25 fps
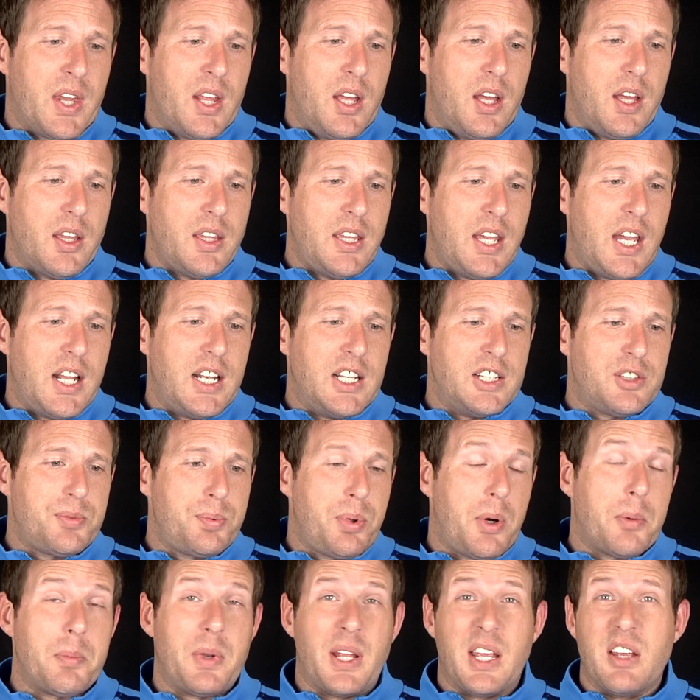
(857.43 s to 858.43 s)
again, it's
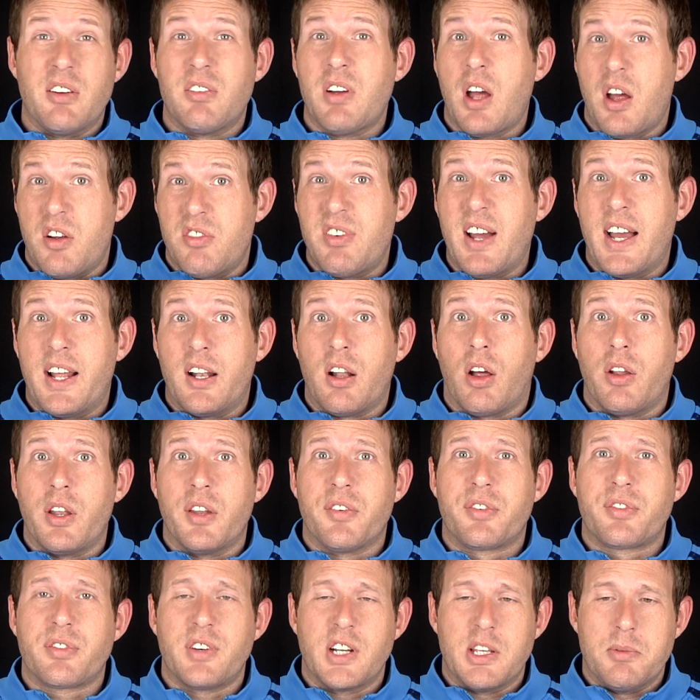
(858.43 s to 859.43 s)
probably around the
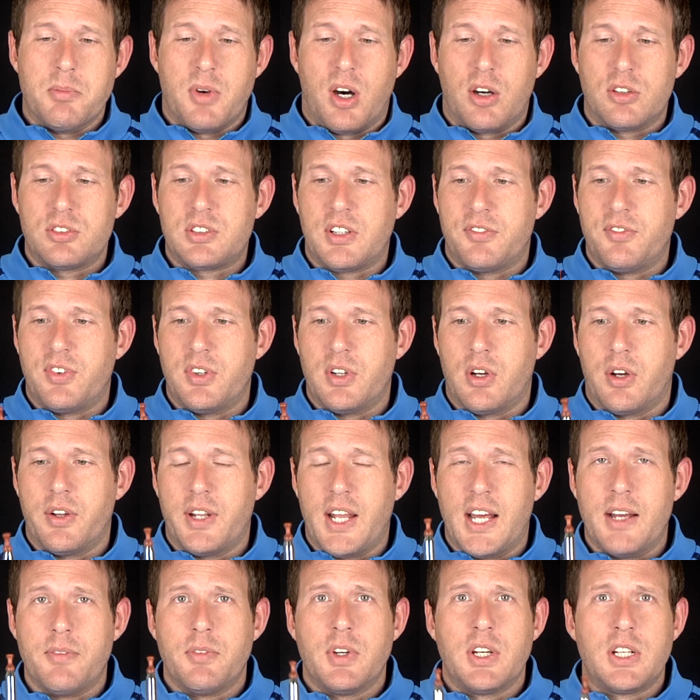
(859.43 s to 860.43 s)
3 mark, something like
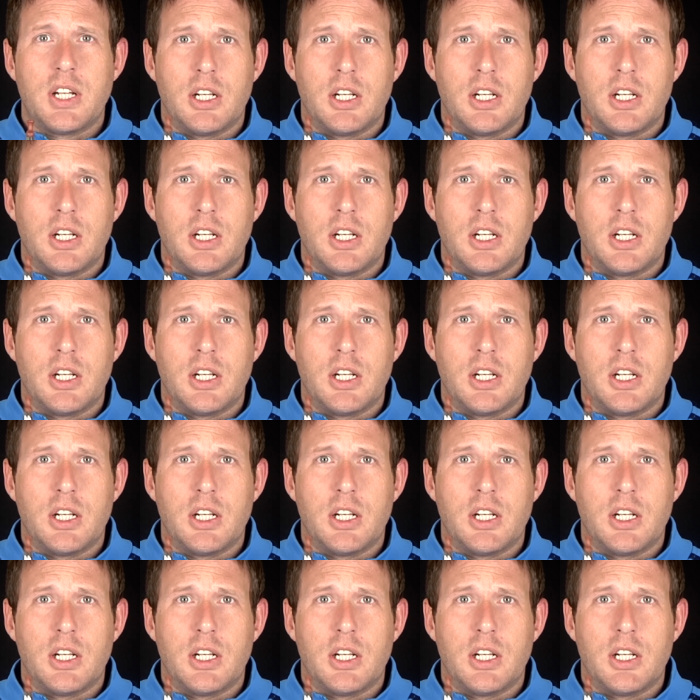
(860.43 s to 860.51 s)
that.